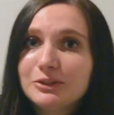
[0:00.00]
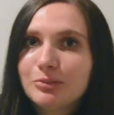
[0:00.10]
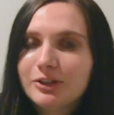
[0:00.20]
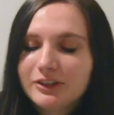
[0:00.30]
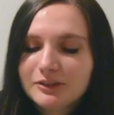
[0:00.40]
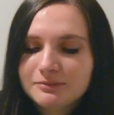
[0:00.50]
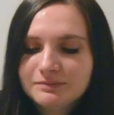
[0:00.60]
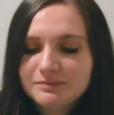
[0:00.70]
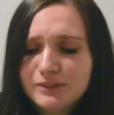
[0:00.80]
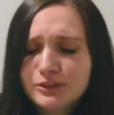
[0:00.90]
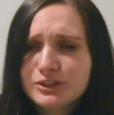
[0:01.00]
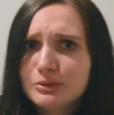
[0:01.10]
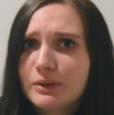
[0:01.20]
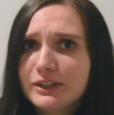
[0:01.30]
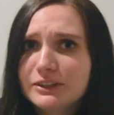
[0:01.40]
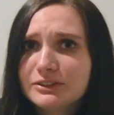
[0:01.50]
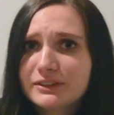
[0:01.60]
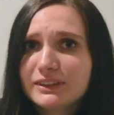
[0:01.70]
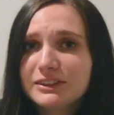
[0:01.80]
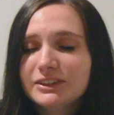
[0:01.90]
you weirdo? Also, why are you
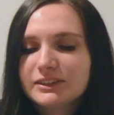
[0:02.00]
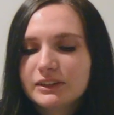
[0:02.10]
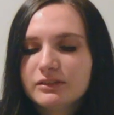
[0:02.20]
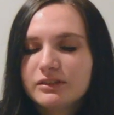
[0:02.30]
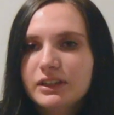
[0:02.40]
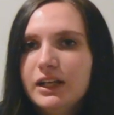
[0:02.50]
doing that to yourself?